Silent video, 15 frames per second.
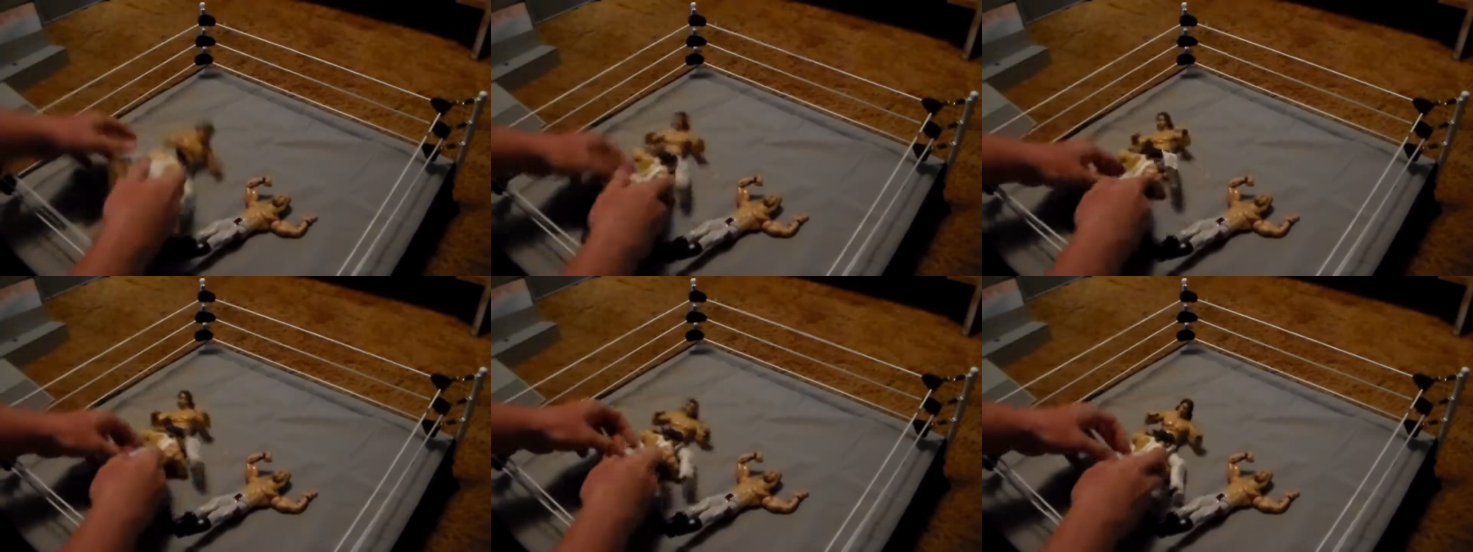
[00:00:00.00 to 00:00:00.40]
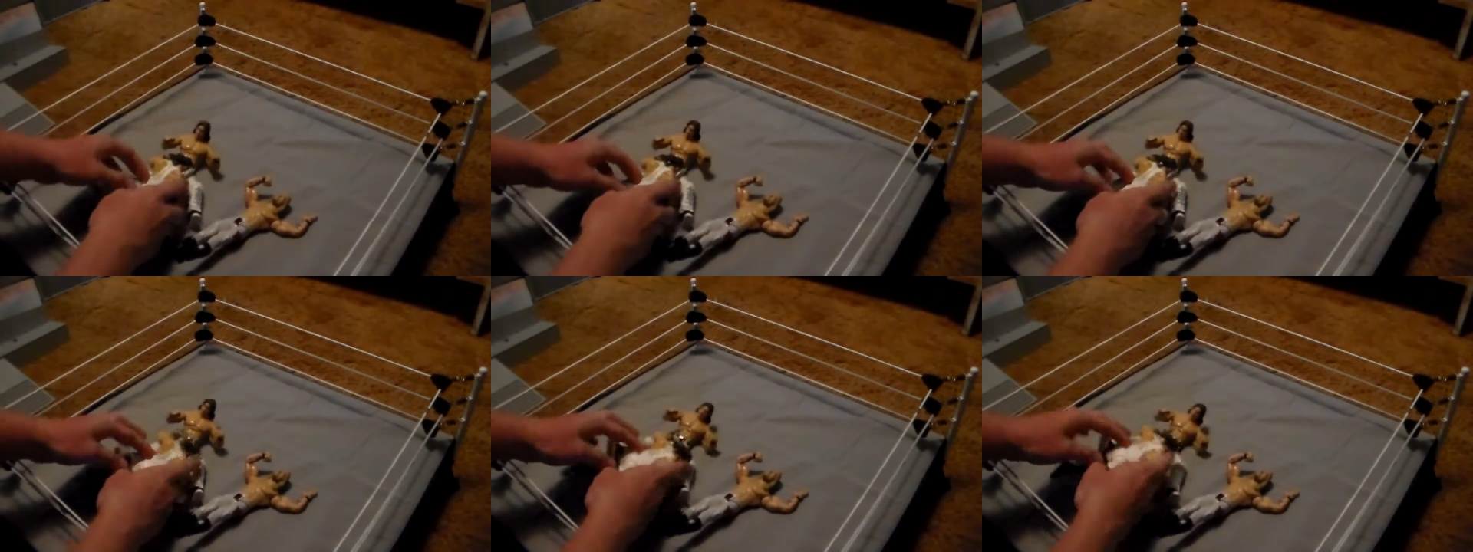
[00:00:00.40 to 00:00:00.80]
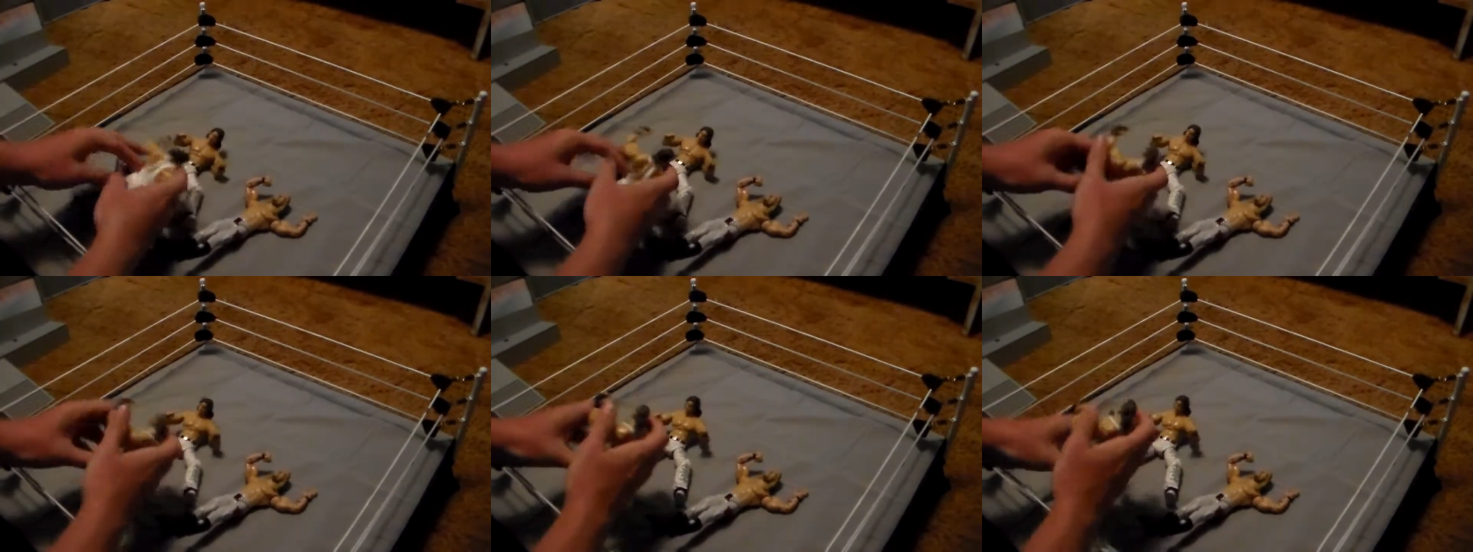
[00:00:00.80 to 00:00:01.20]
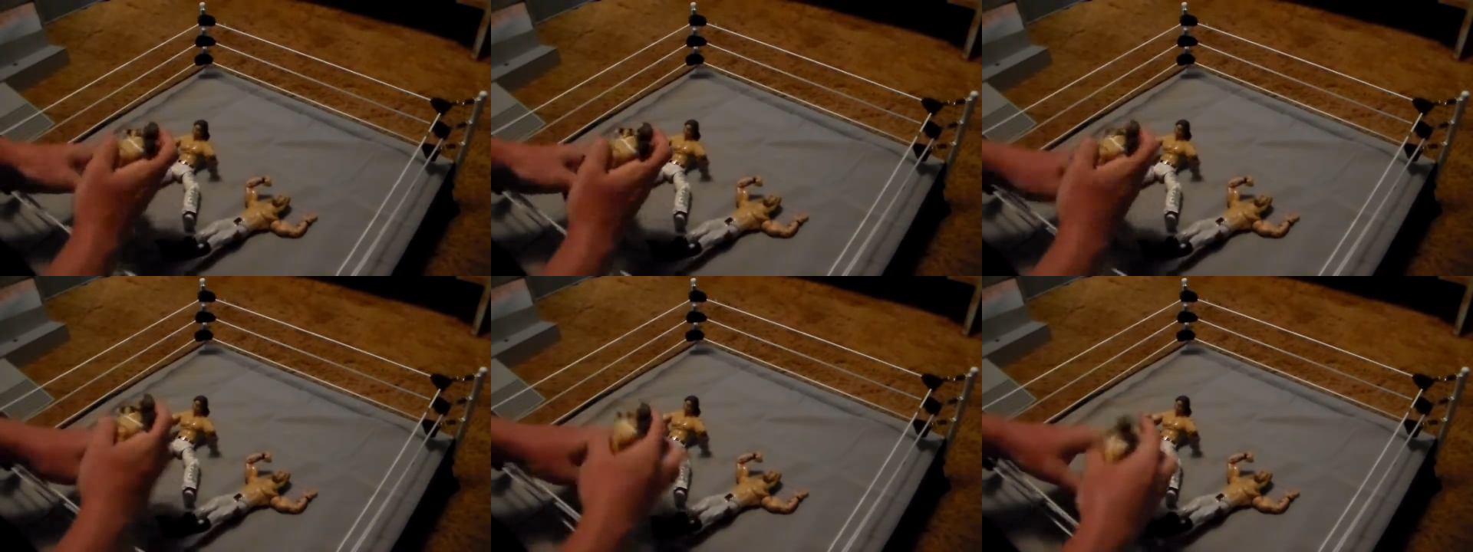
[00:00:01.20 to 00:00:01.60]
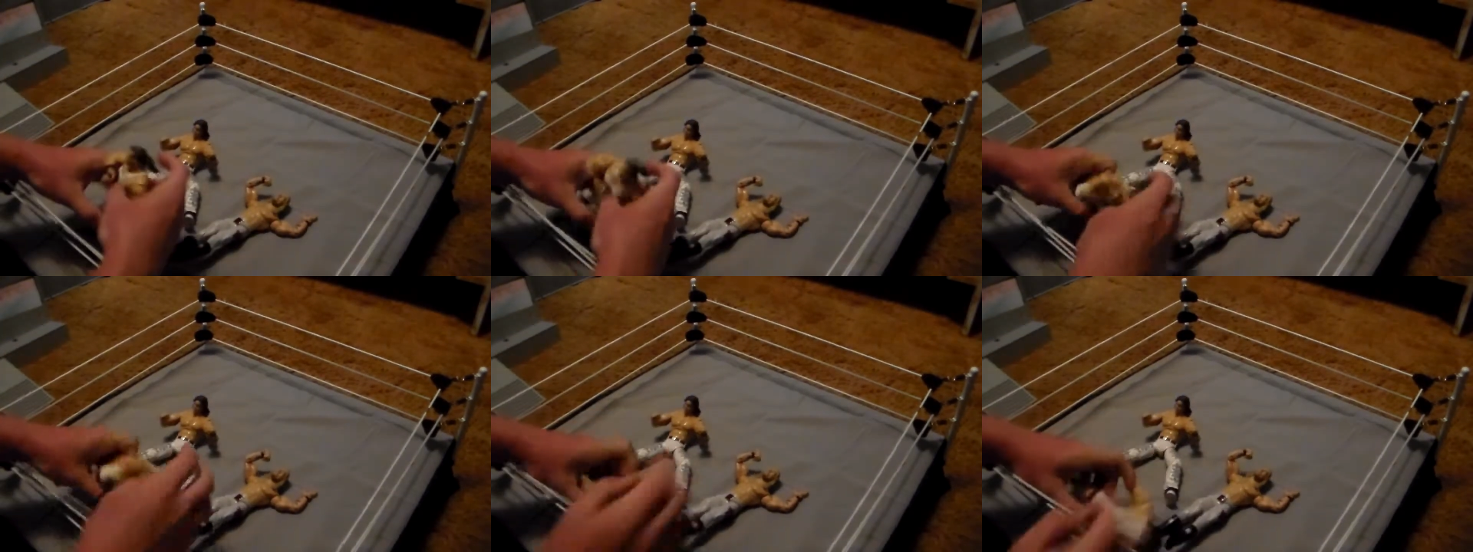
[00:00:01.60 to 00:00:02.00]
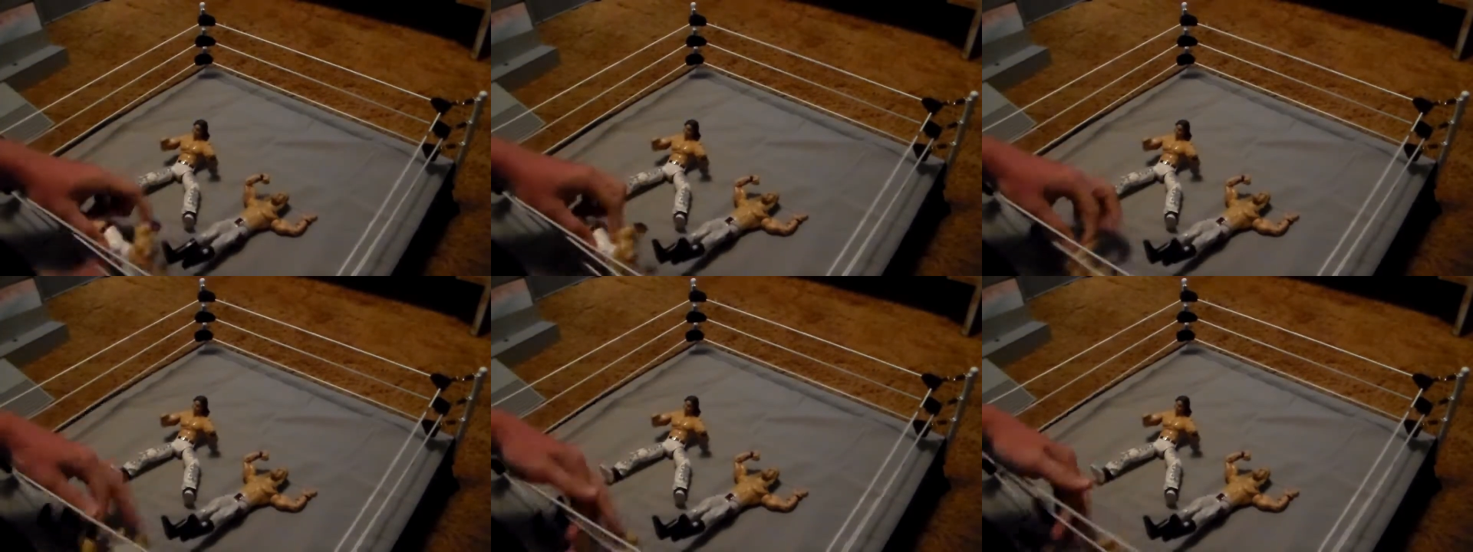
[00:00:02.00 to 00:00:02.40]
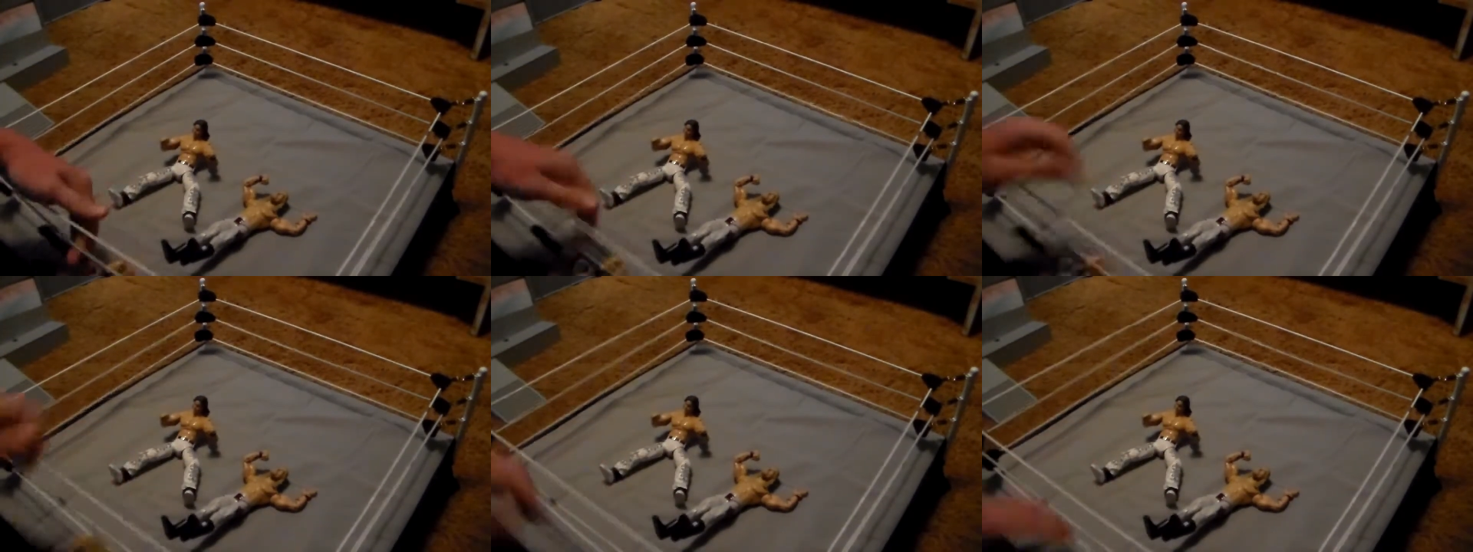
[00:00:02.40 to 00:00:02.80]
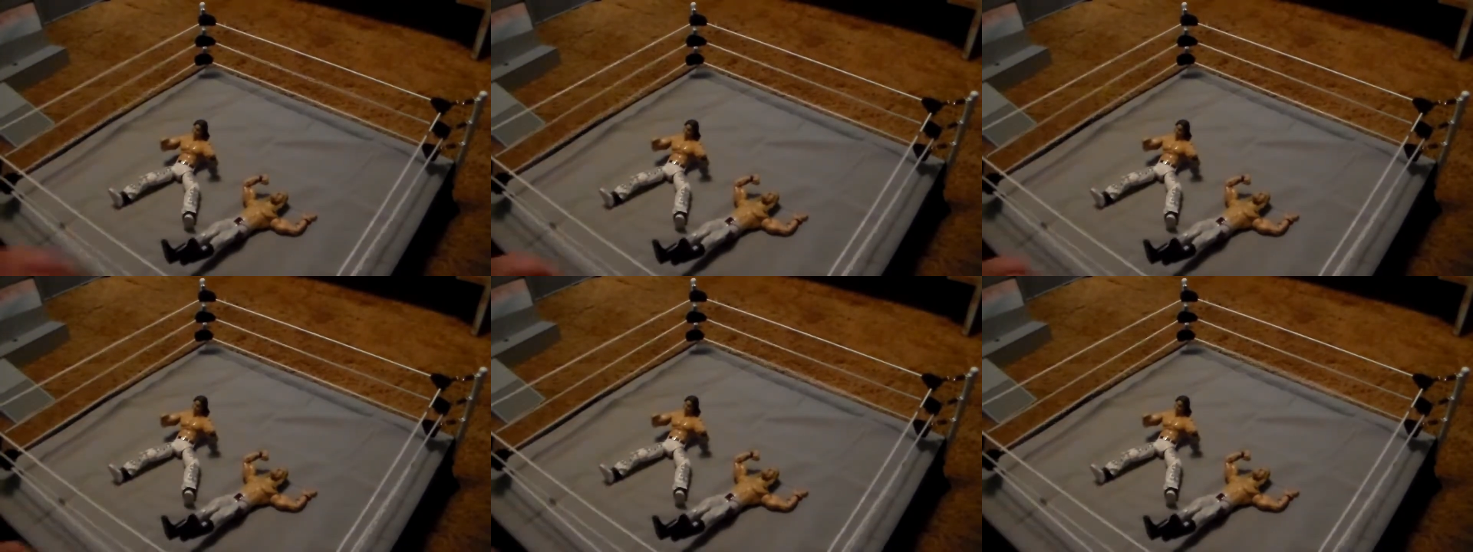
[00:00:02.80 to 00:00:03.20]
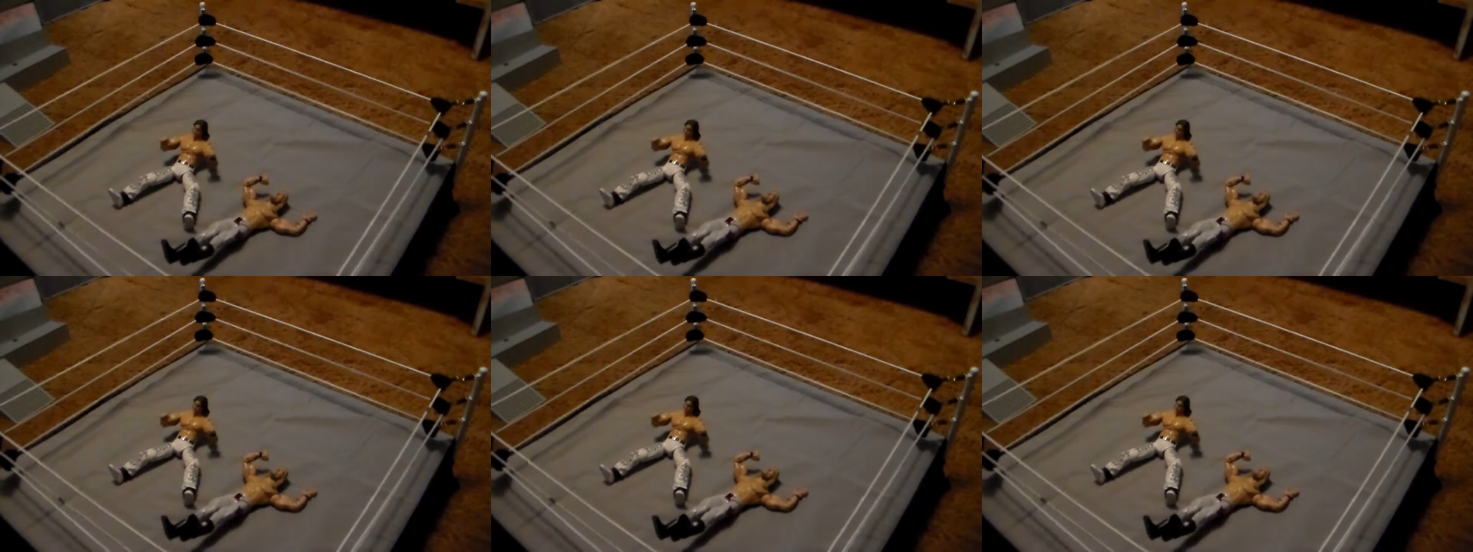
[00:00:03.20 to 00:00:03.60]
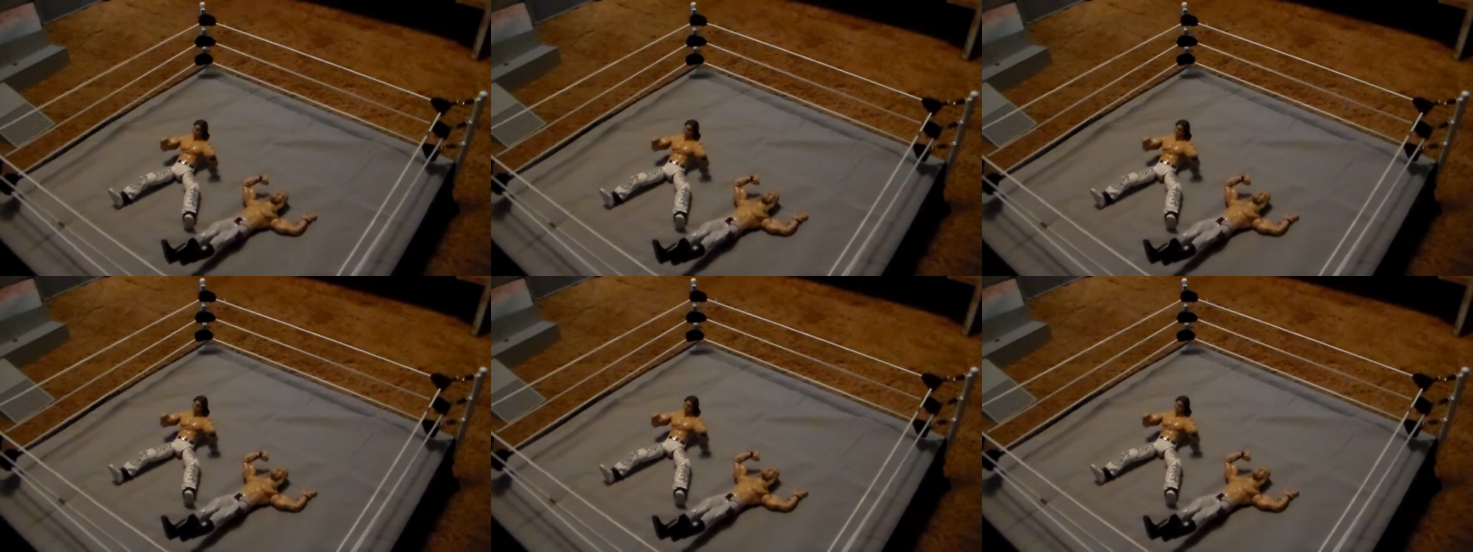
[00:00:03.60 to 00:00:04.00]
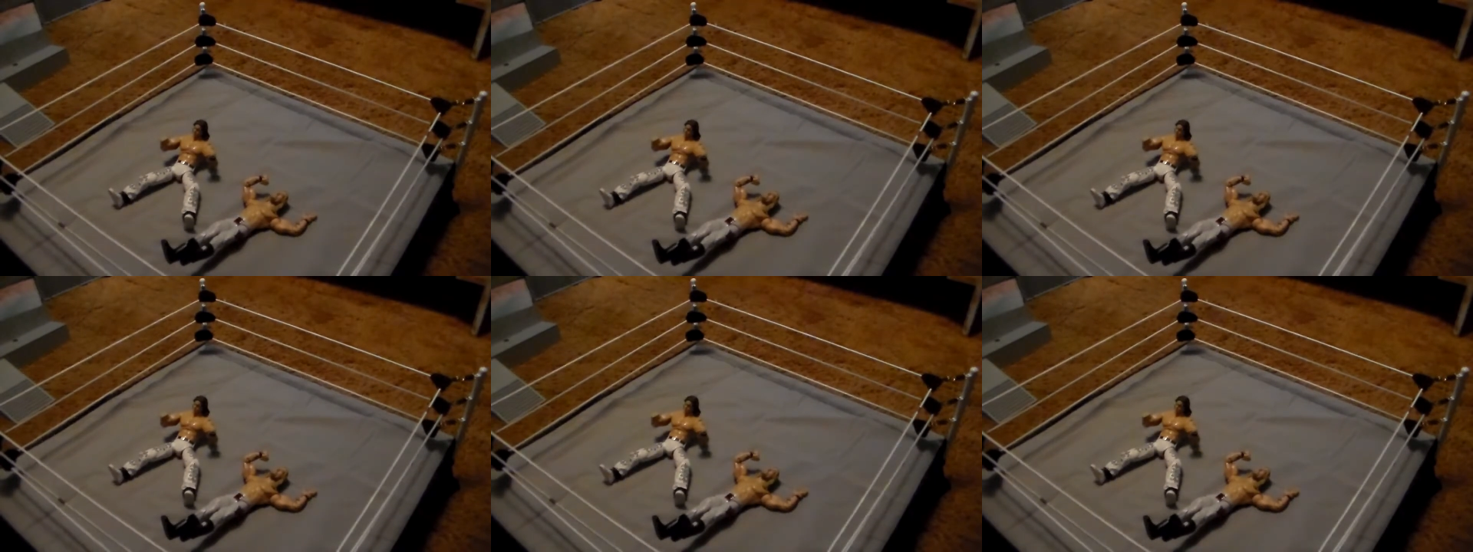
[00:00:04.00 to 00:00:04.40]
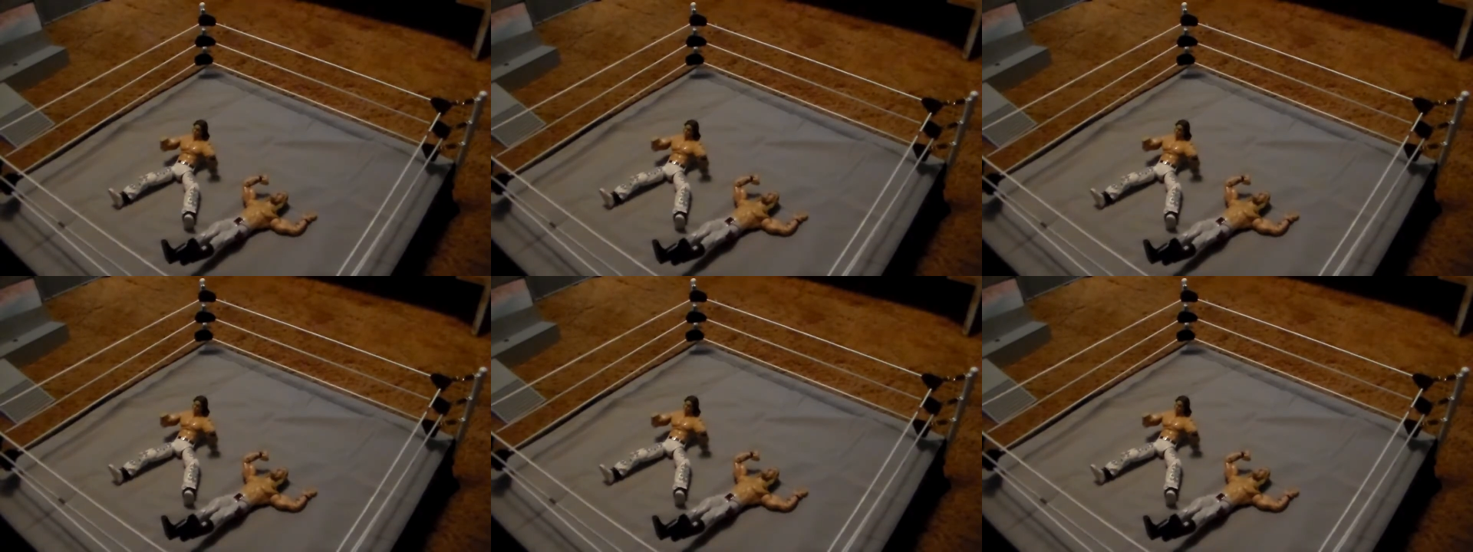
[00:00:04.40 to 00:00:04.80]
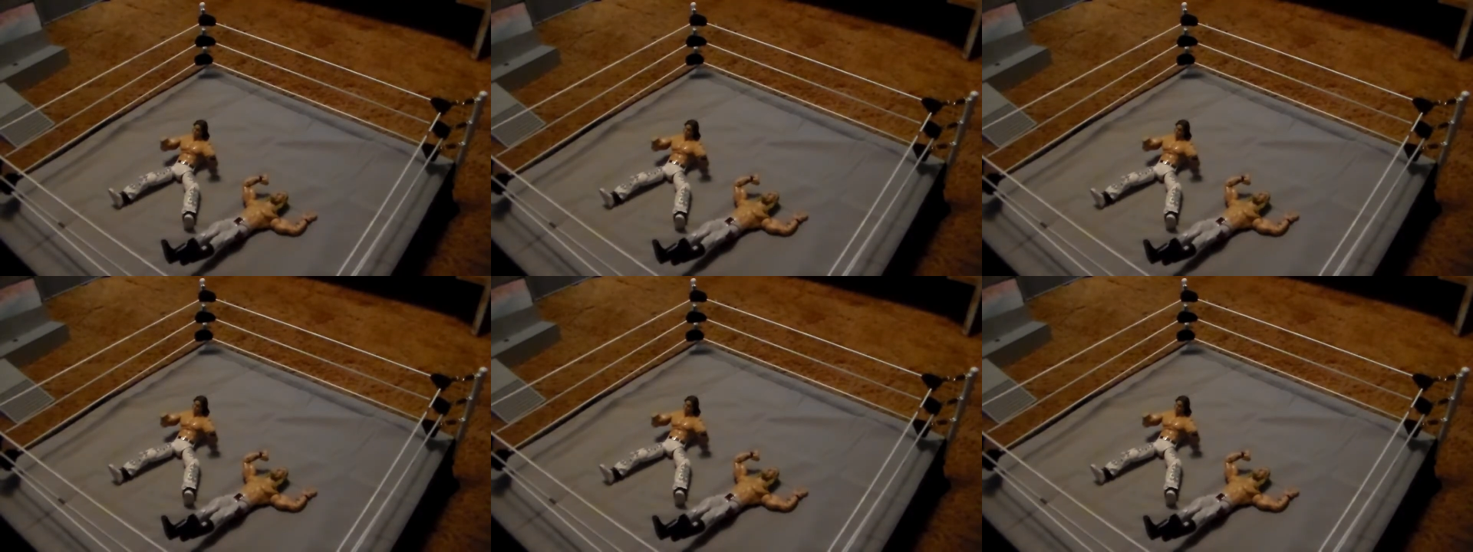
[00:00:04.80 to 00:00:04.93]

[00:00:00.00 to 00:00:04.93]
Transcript: No face is visible, so there are no lips to read.